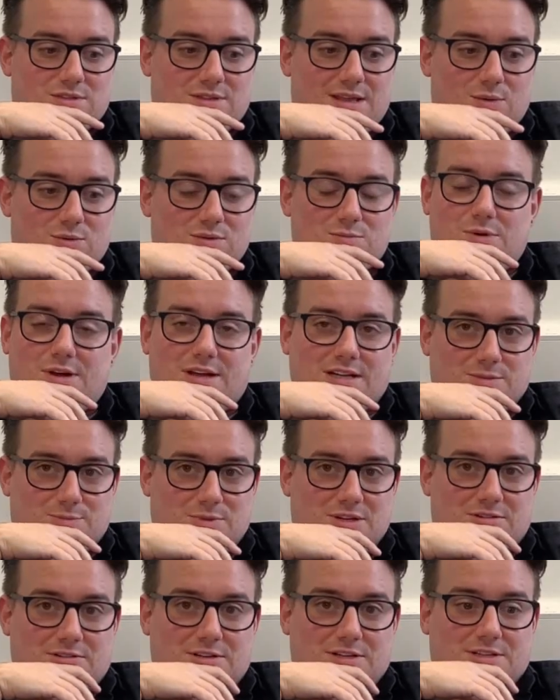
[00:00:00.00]
was my
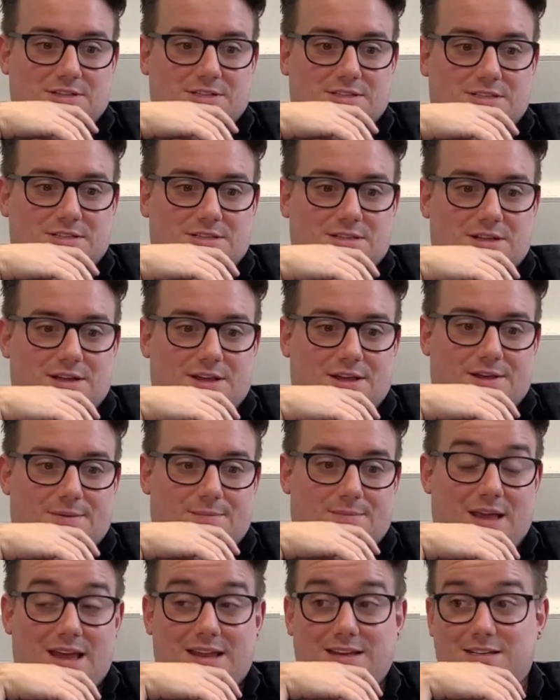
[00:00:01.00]
experience.
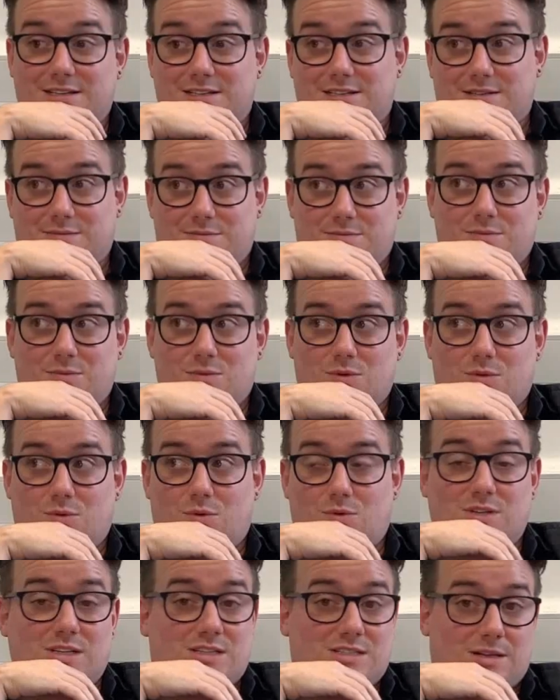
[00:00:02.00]
And
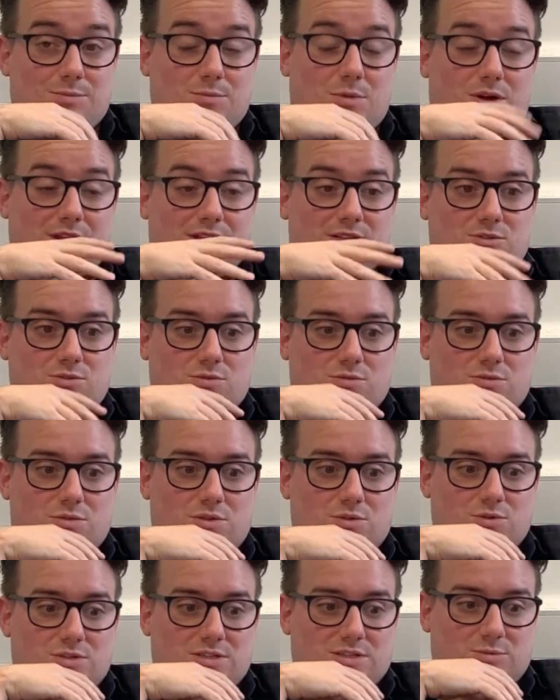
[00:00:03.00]
Autistic Minds, or the
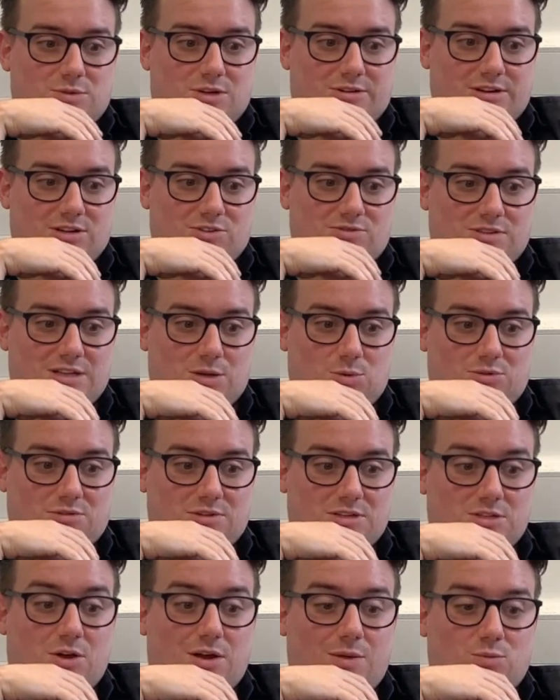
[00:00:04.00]
Autism Director as they were at the
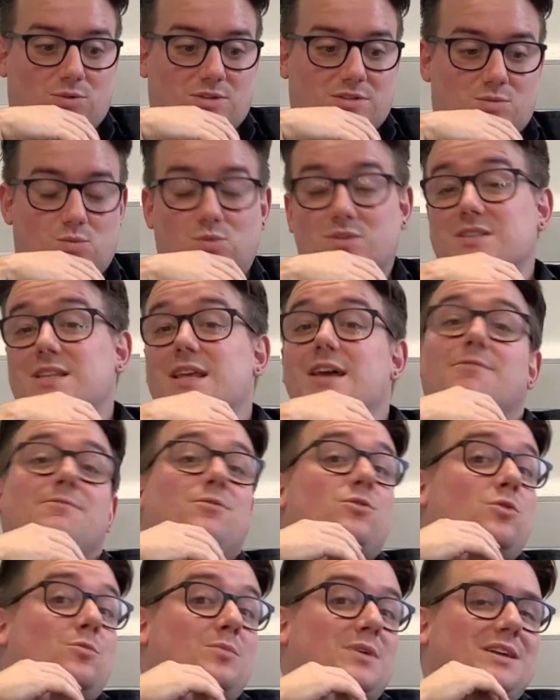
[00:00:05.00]
time, was there
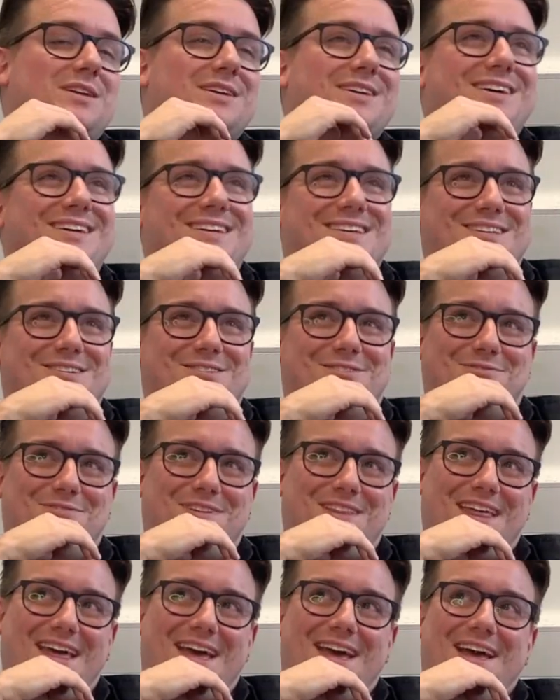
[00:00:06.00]
for me for
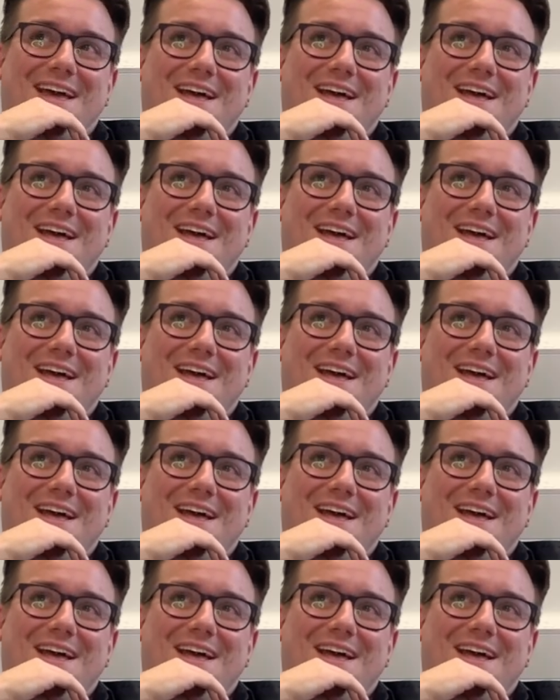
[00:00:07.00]
that.